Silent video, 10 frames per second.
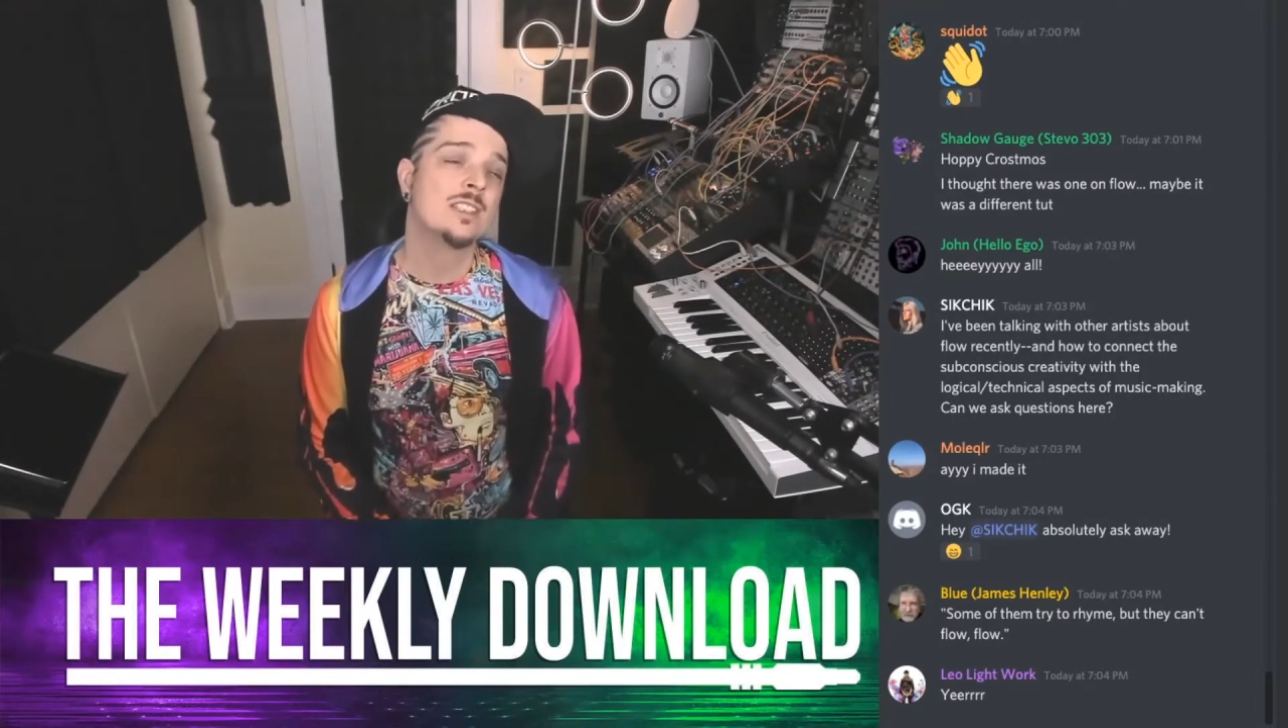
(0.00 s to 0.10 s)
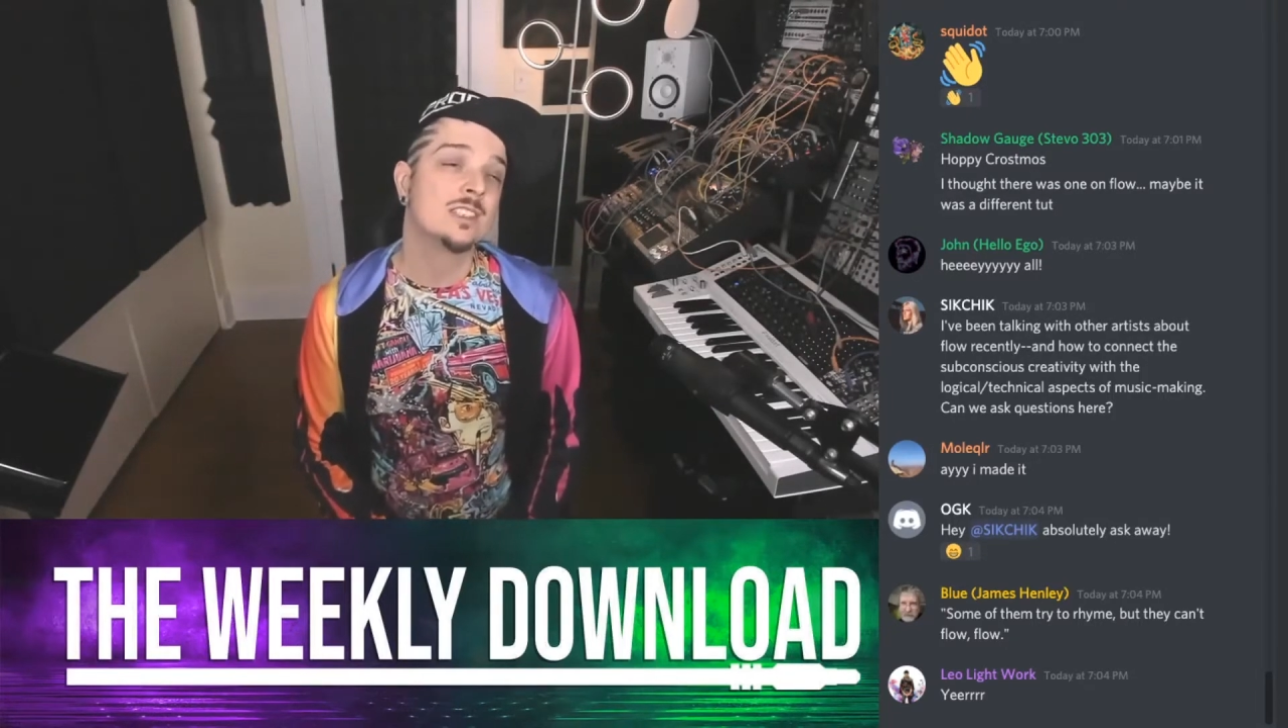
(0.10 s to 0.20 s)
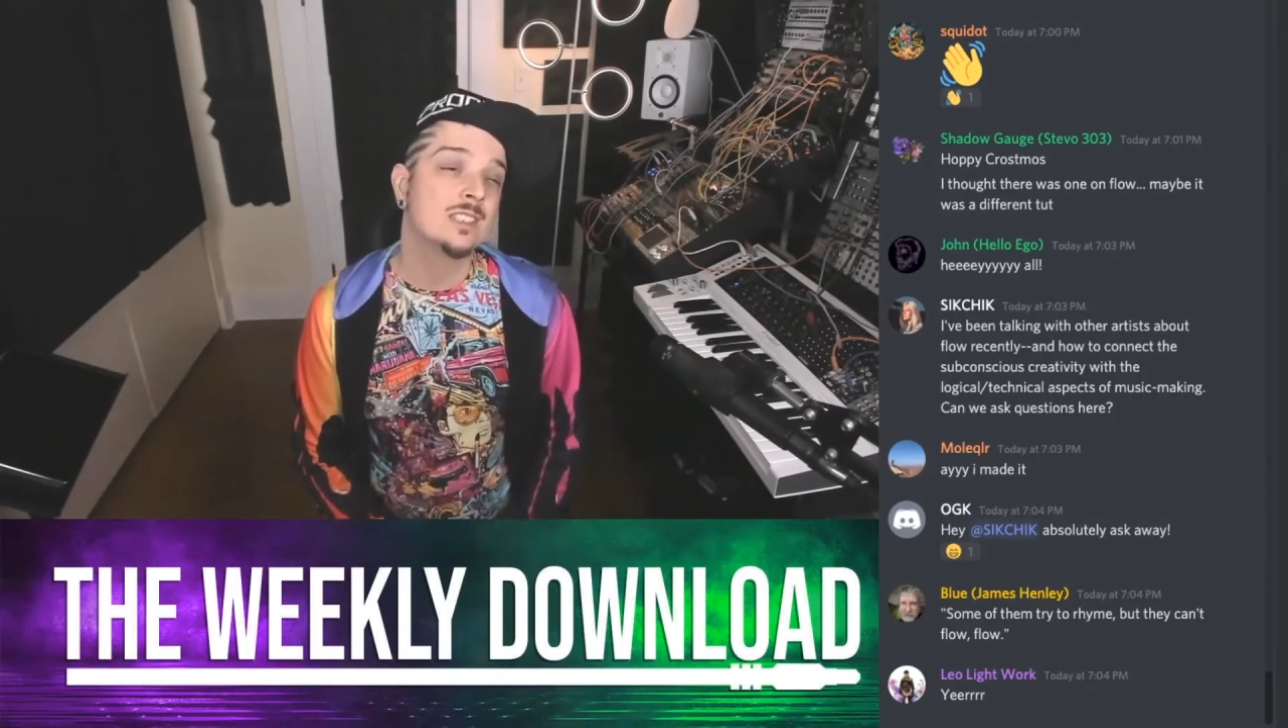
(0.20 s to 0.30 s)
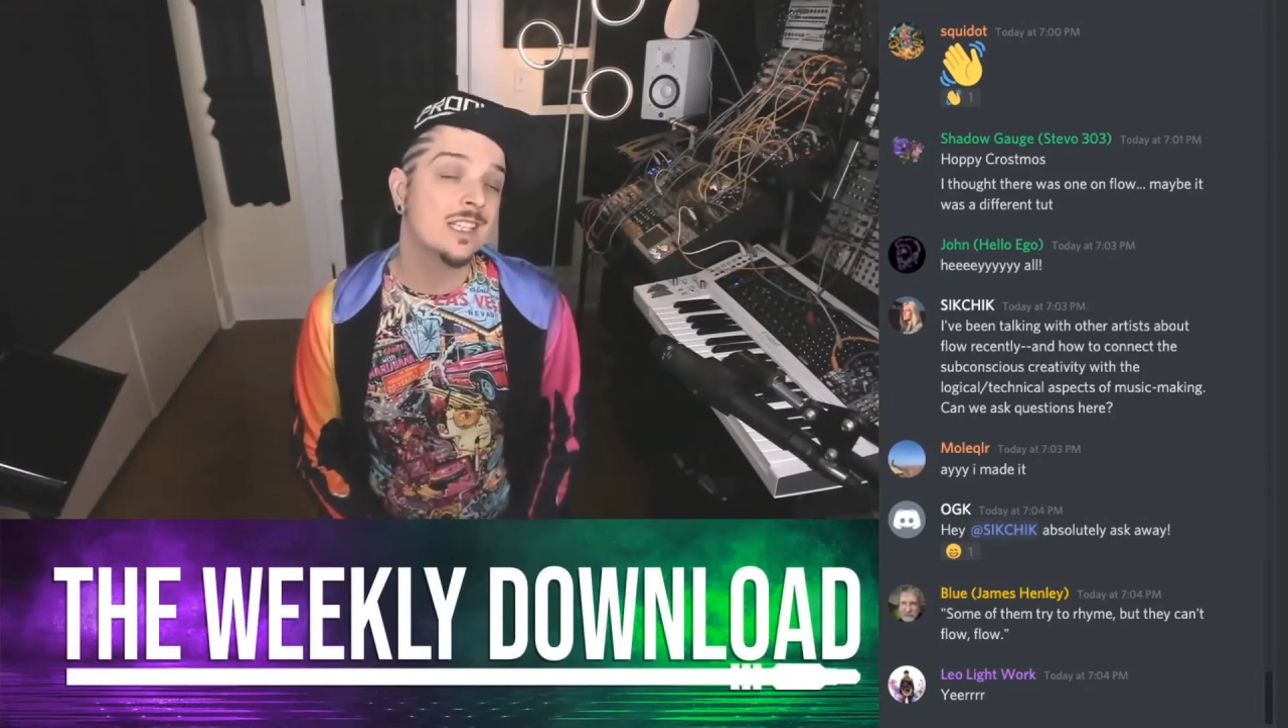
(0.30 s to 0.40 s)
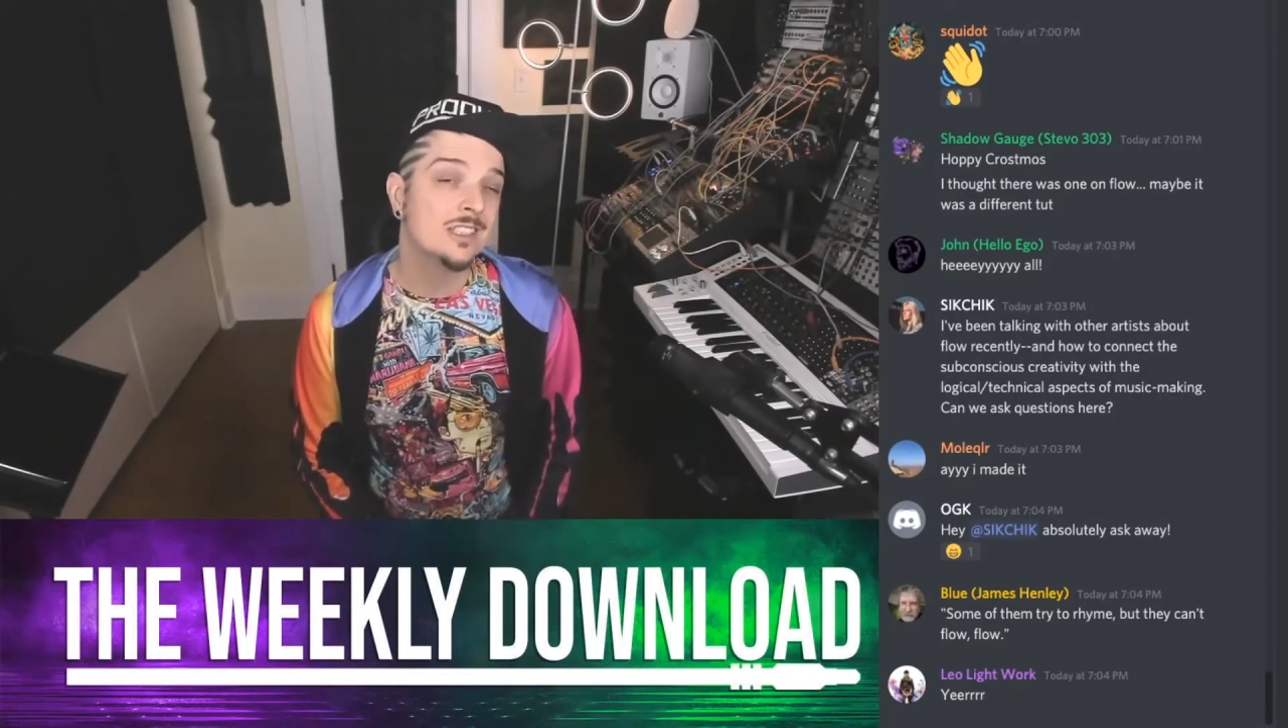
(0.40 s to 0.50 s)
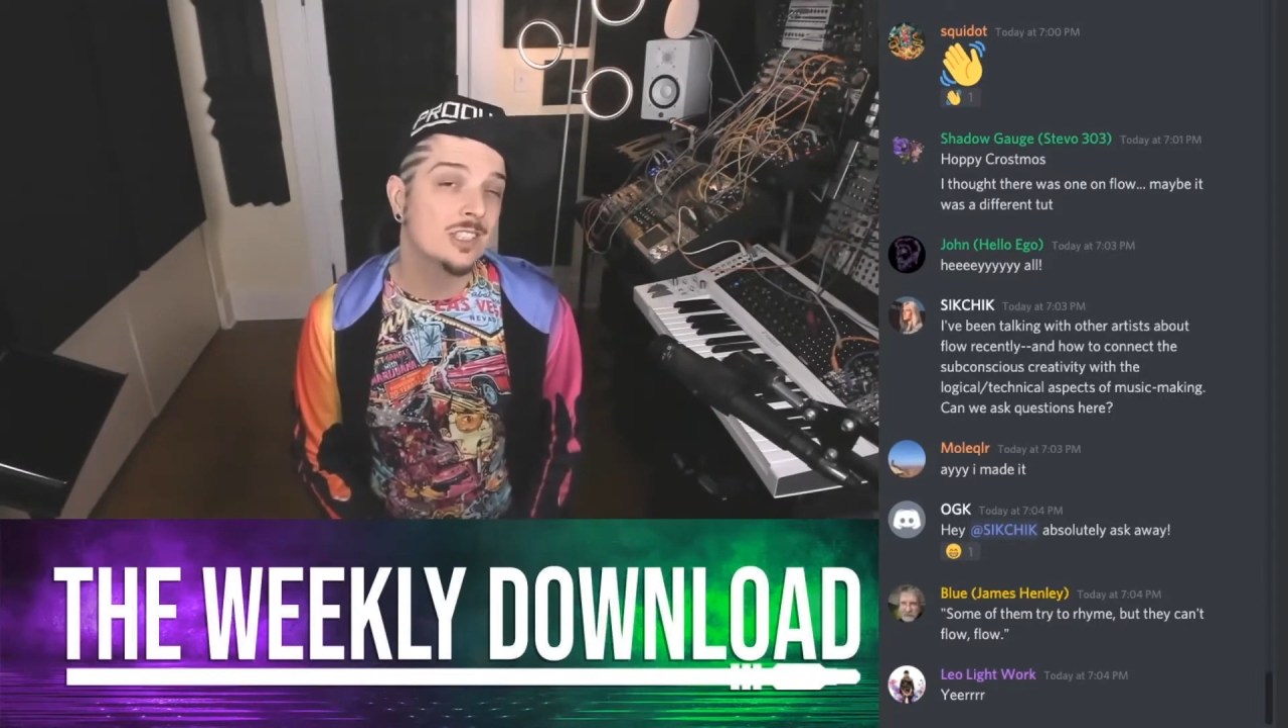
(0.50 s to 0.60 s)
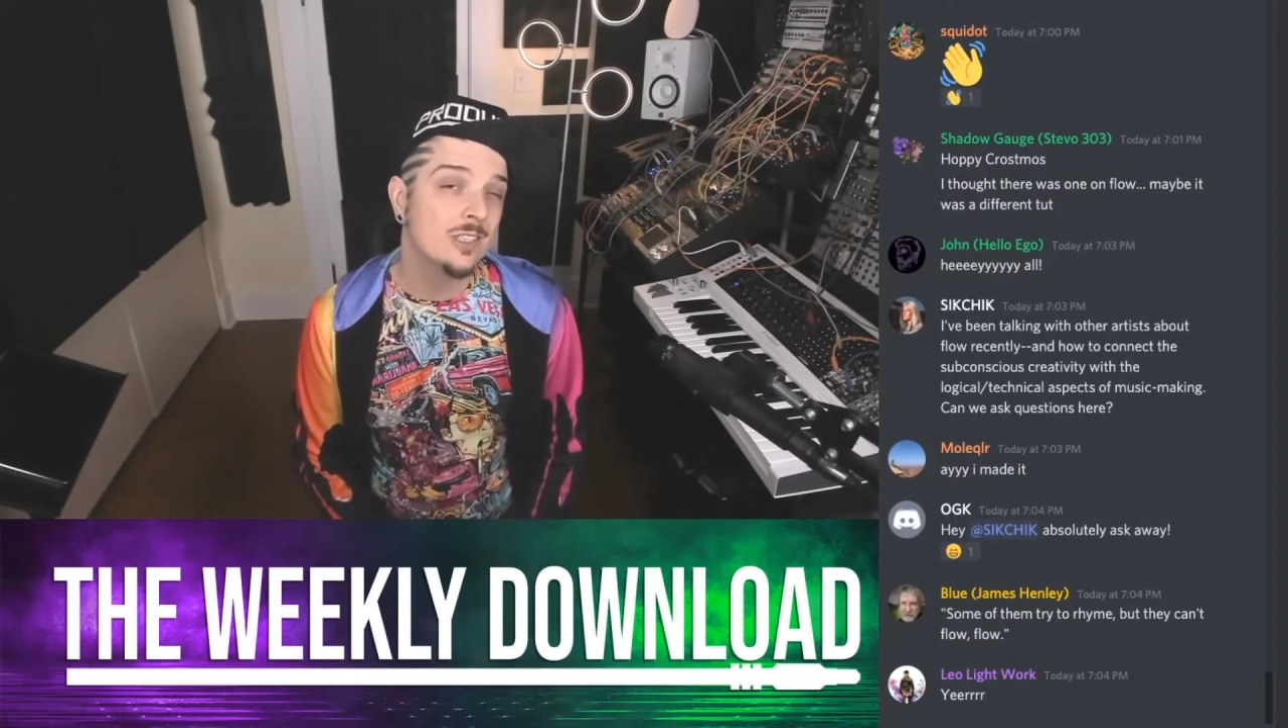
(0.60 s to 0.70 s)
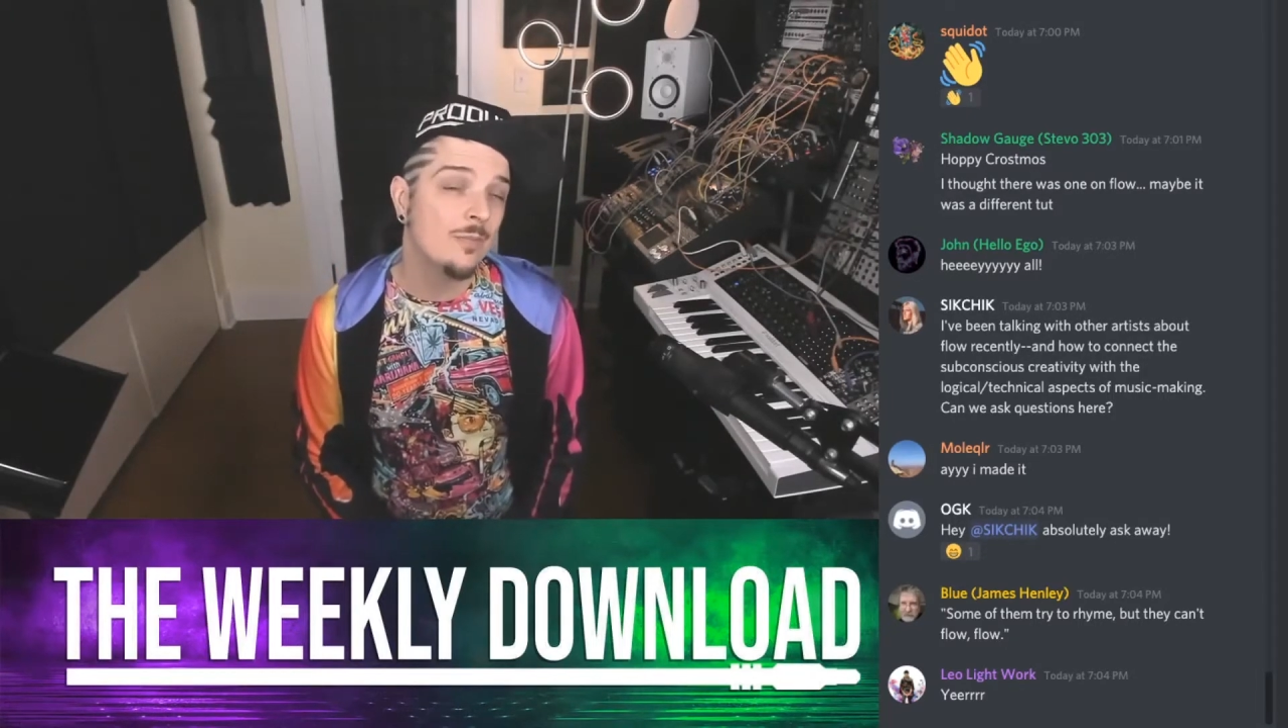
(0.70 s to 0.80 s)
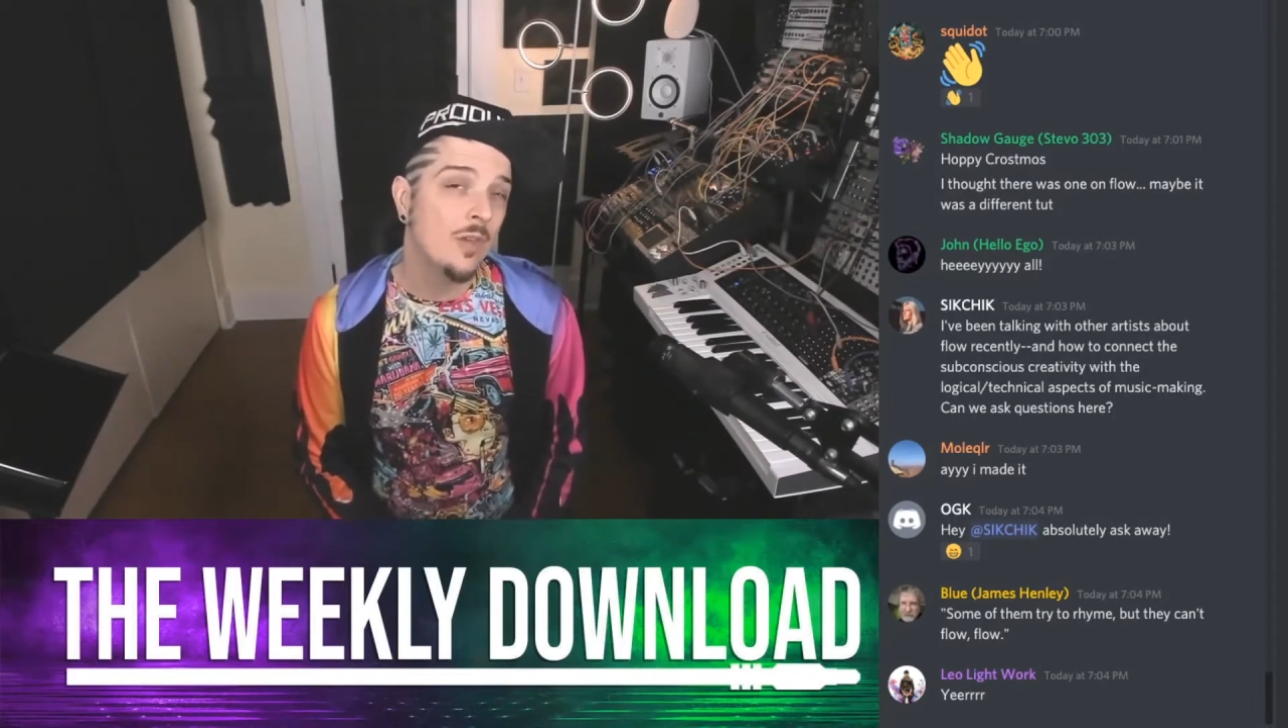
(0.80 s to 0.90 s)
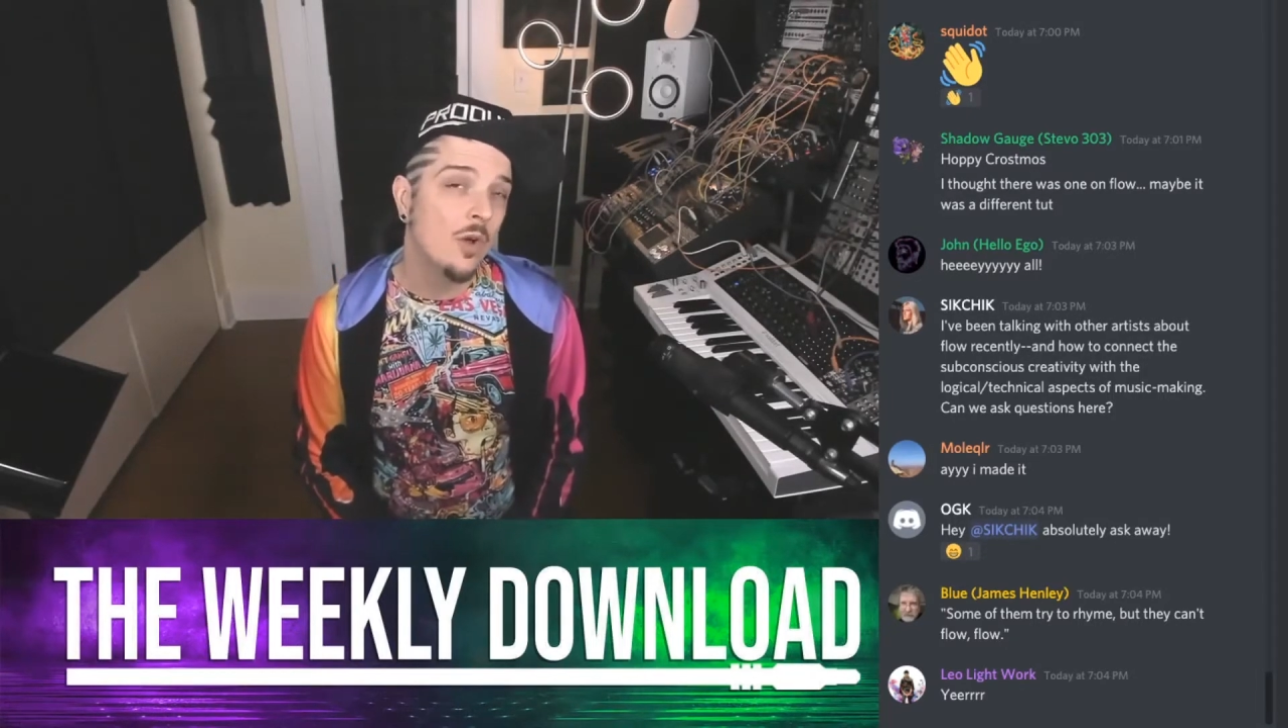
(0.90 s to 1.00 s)

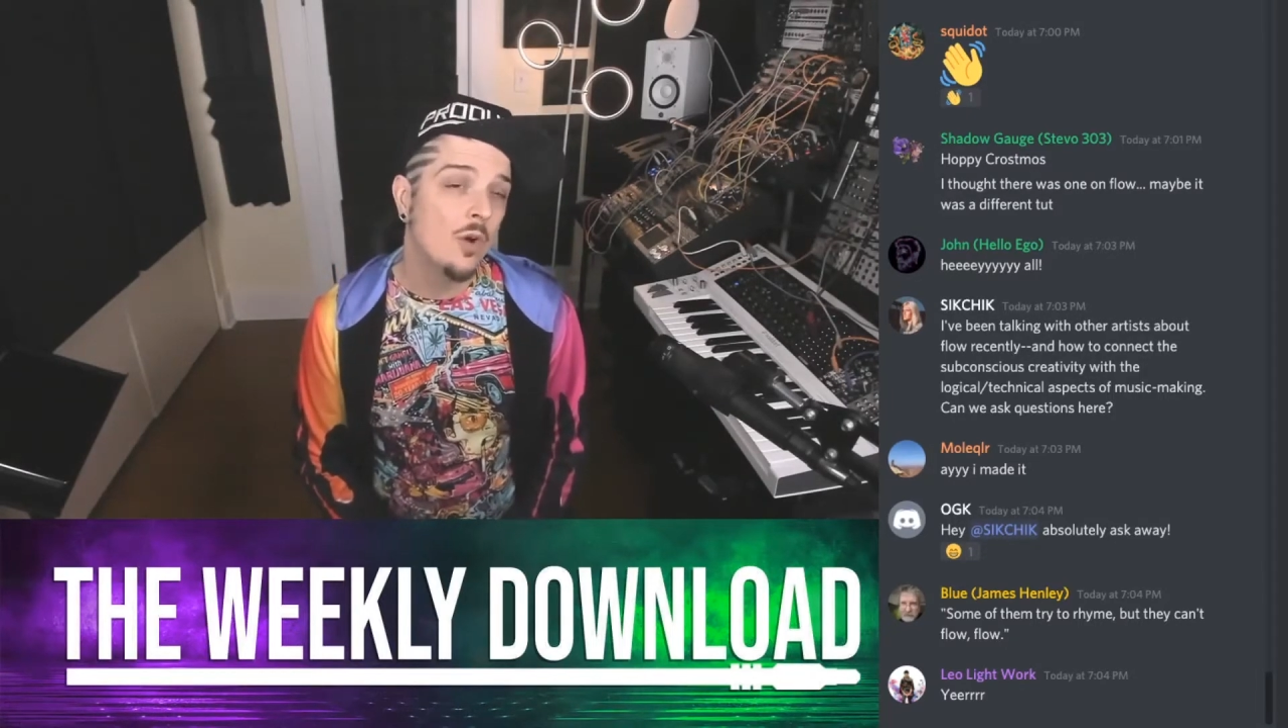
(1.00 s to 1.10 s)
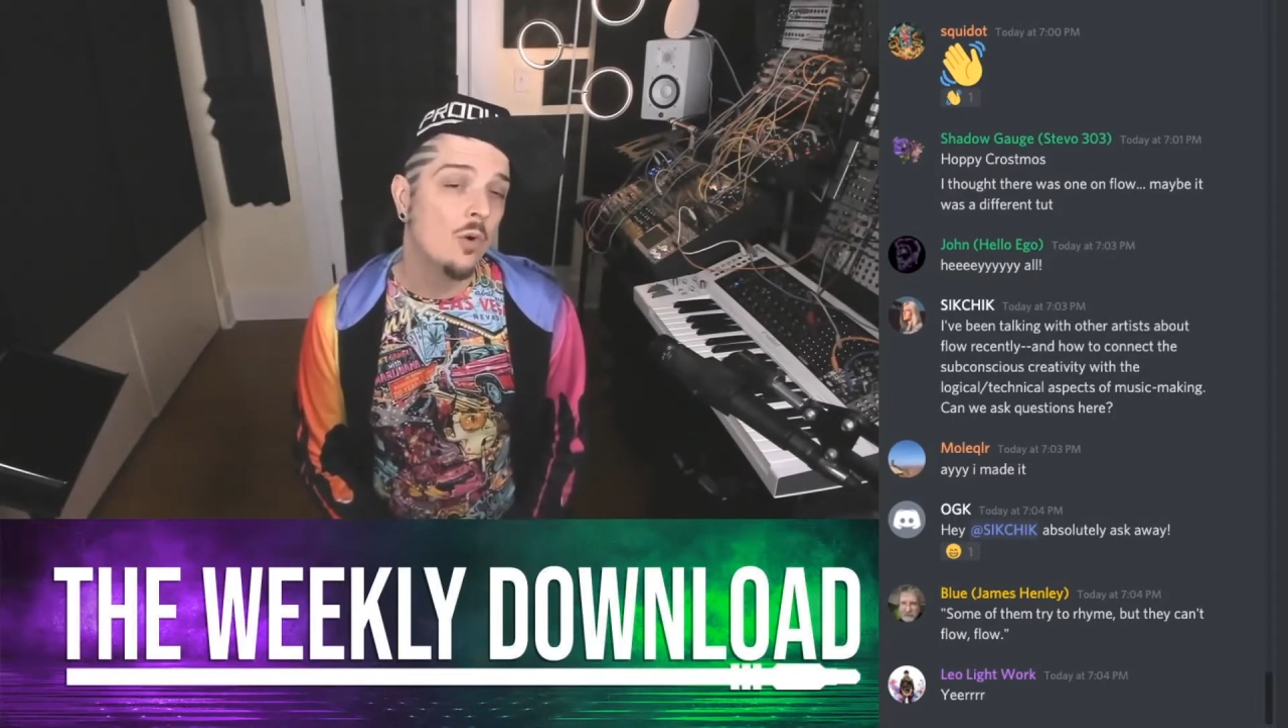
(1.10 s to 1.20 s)
hesitation